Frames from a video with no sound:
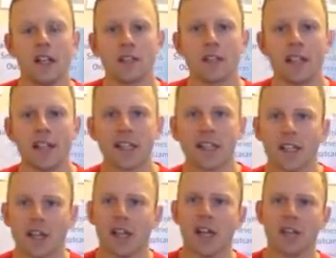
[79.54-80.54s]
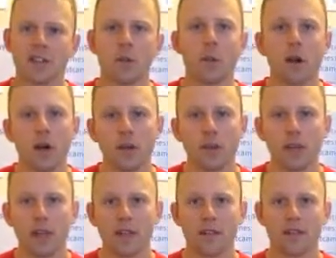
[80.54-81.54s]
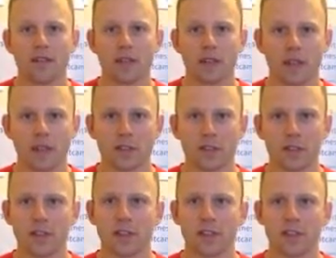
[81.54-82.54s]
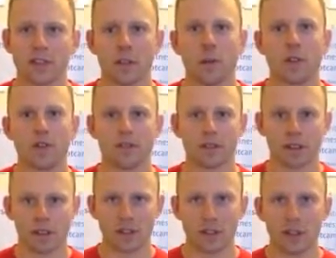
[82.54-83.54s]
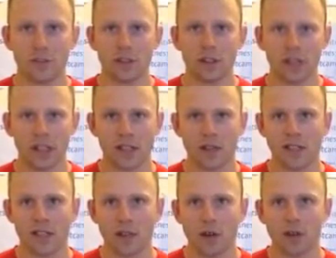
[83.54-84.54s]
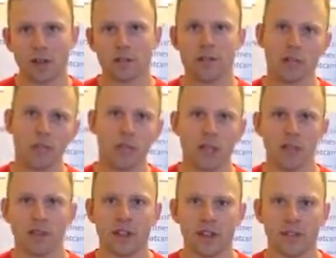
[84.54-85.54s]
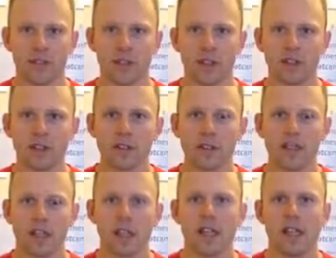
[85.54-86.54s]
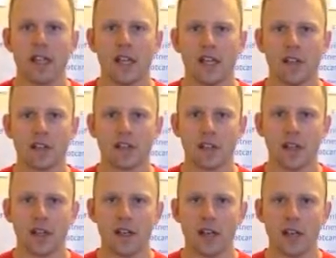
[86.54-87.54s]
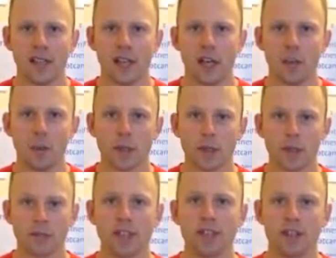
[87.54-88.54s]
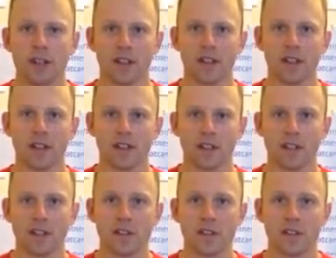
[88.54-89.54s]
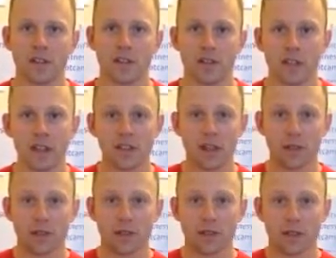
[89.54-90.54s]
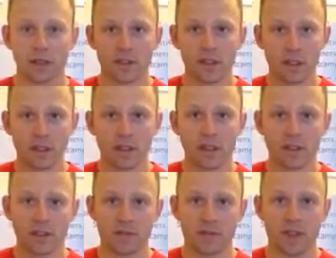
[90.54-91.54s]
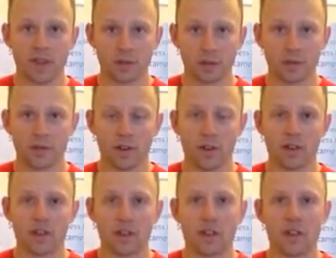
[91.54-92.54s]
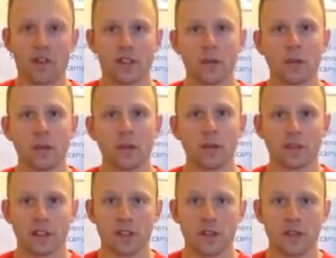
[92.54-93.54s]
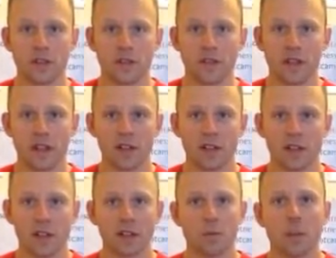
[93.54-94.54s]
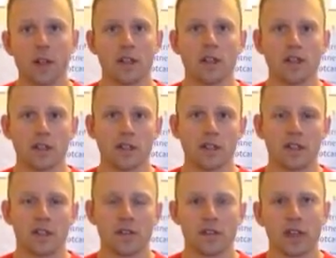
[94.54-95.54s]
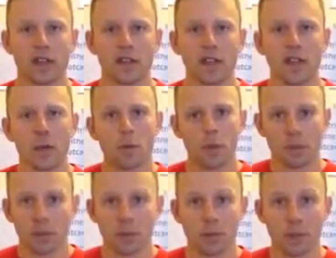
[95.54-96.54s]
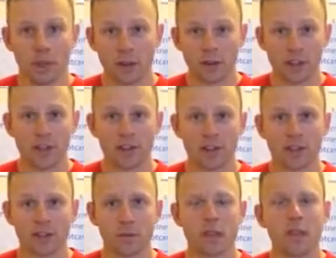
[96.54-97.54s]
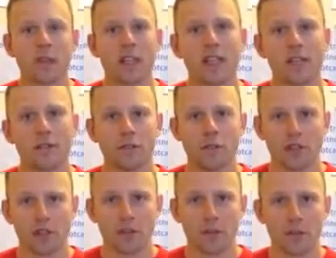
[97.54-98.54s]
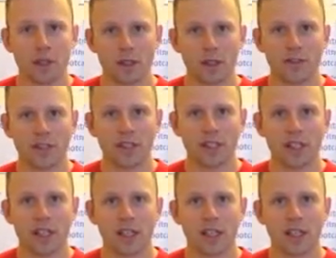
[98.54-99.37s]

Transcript: Okay, so what are the benefits of cod liver oil? Well, cod liver oil is the oil from the liver of a cod. It's high in omega-3 fatty acids. Now there's three types of fat. There's saturated fats, which are very solid. There's monounsaturated fats, and there's polyunsaturated fats, which are omega-3 fats. And we don't get enough of these omega-3